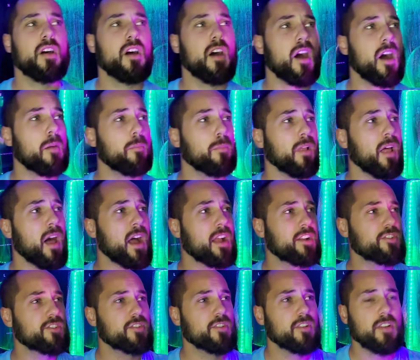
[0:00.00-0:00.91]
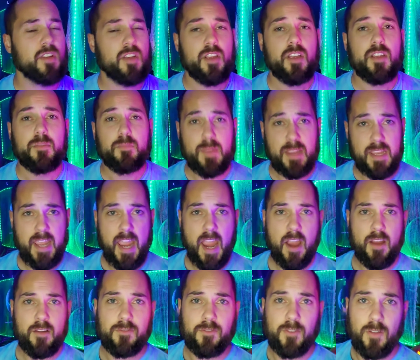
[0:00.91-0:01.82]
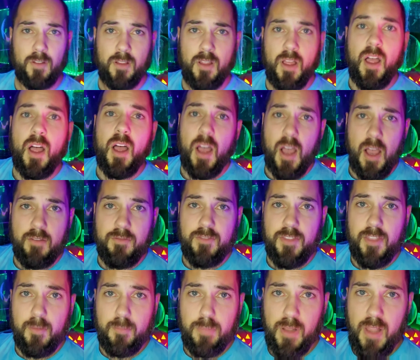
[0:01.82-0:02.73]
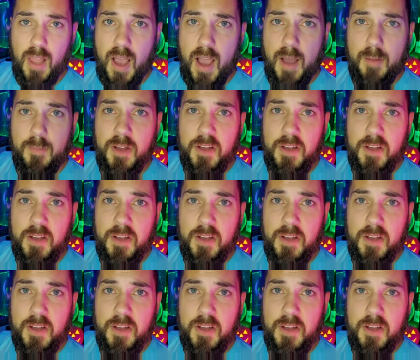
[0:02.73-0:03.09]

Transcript: a blotch. Be careful of the blob.